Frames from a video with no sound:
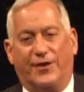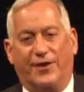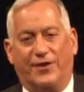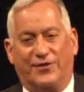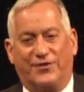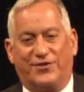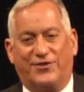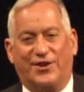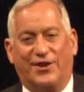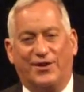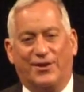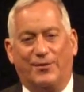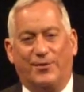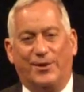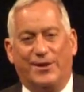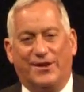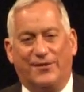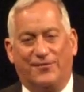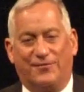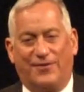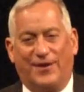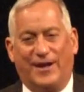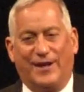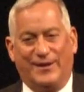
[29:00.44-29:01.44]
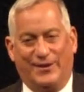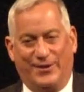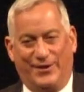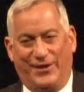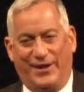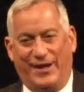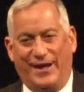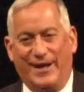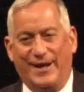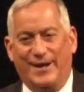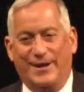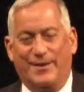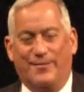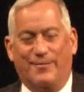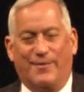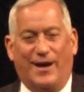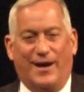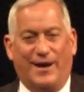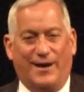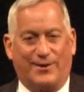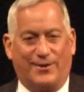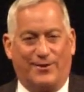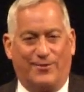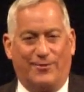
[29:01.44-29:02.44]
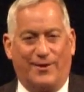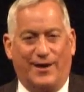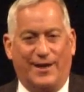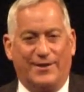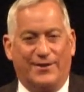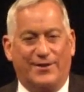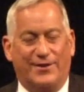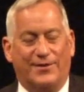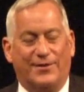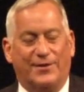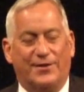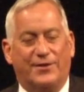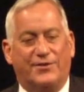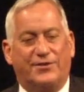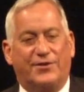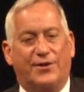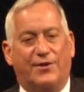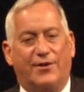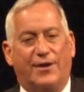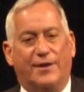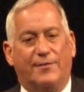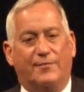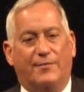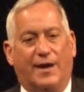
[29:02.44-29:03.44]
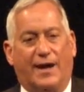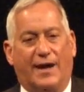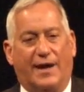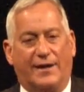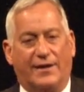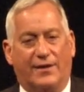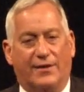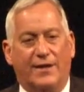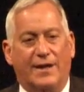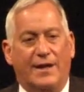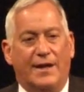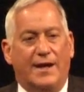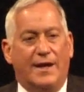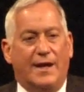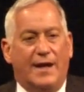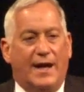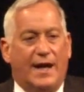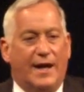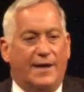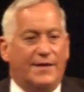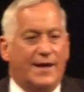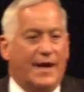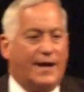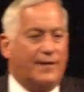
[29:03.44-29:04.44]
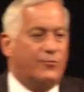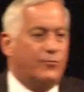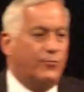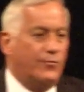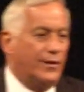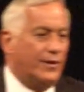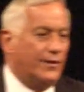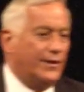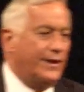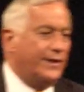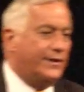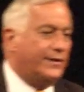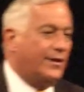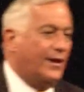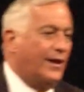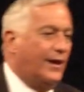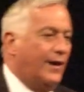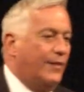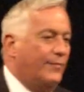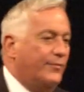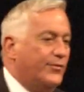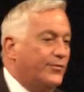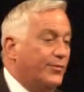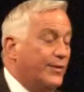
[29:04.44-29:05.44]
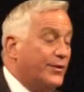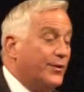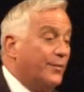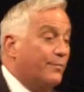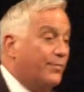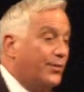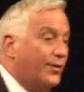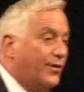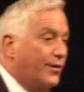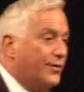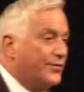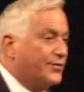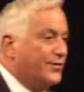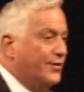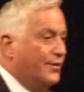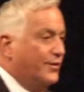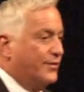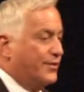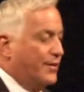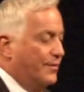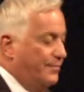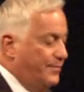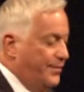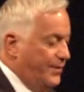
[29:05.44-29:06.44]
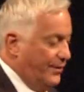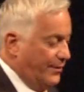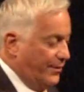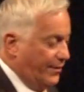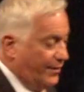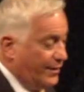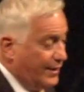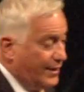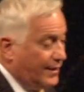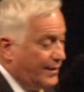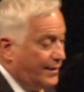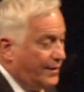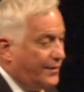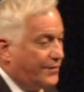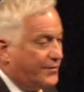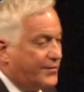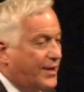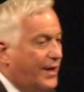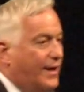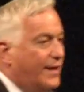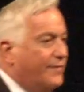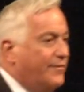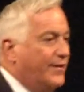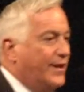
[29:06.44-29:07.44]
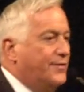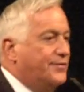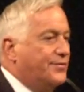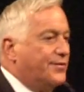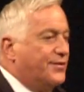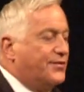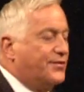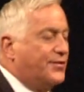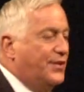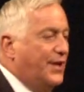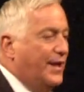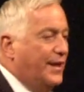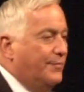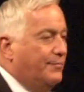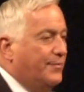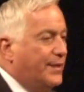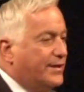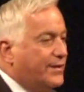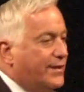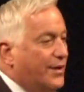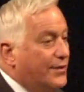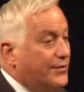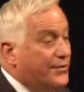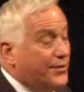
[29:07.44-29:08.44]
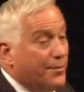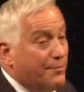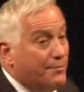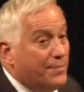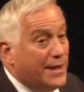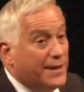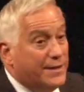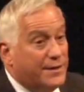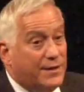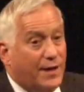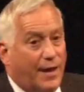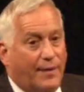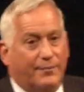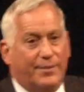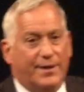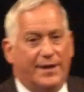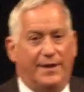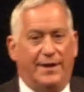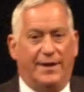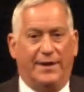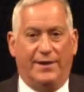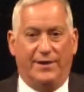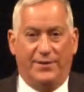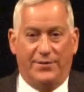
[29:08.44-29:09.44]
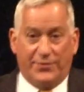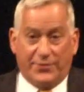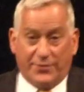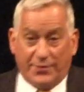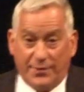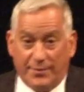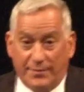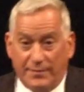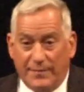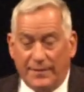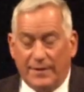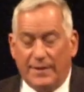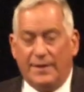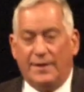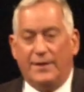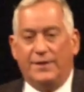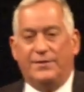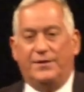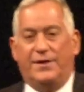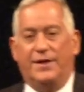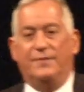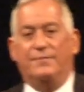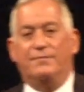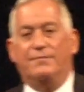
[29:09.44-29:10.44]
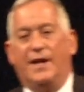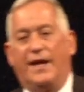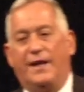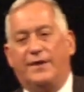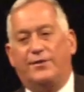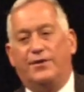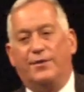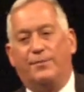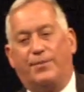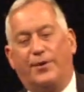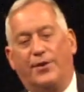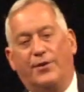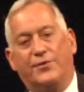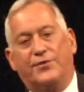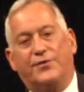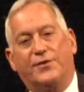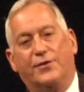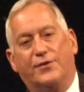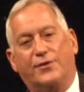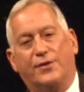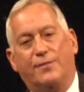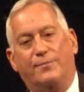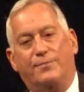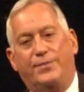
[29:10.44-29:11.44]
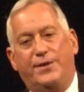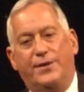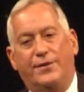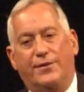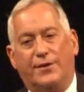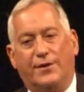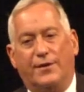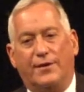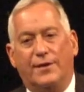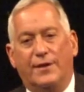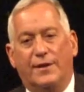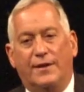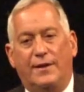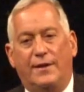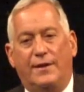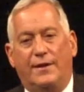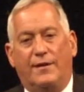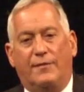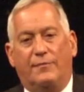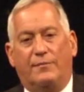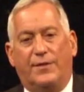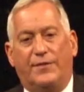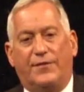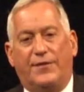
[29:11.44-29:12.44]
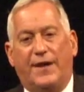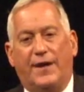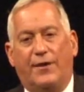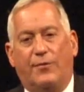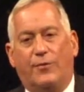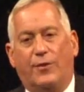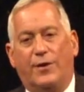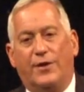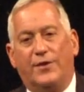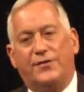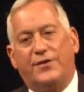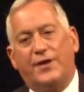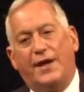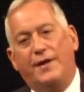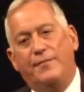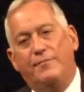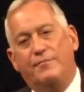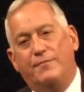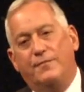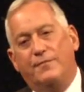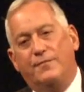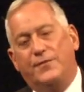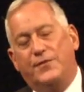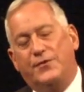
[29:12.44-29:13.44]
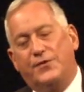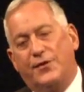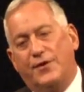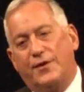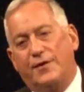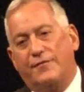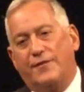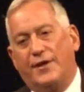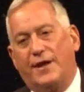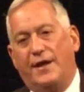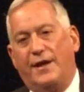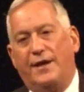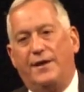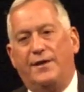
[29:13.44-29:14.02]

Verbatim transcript: us so that we could follow the Ada model rather than the Turing model. And that really comes with the personal computer. It's kind of interesting because the big companies didn't make the personal computer. But there was a sort of